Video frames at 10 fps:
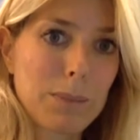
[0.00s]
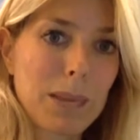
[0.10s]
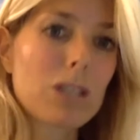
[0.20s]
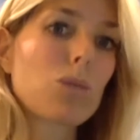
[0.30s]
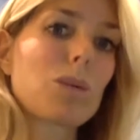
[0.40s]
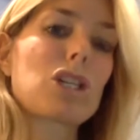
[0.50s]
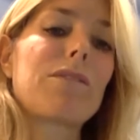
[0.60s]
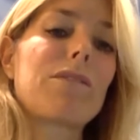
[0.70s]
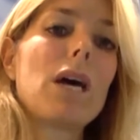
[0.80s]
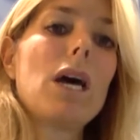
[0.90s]
patients which
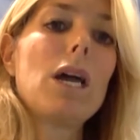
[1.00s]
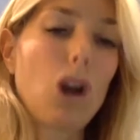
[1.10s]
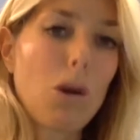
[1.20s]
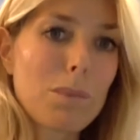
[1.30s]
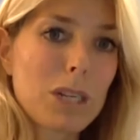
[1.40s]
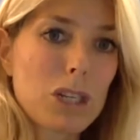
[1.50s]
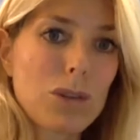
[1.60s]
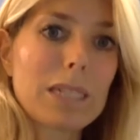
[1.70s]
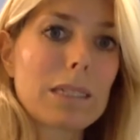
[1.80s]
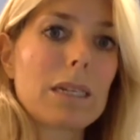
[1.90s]
have not been
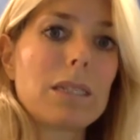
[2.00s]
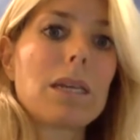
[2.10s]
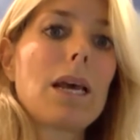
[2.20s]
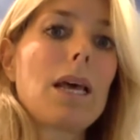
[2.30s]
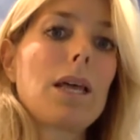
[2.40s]
treated,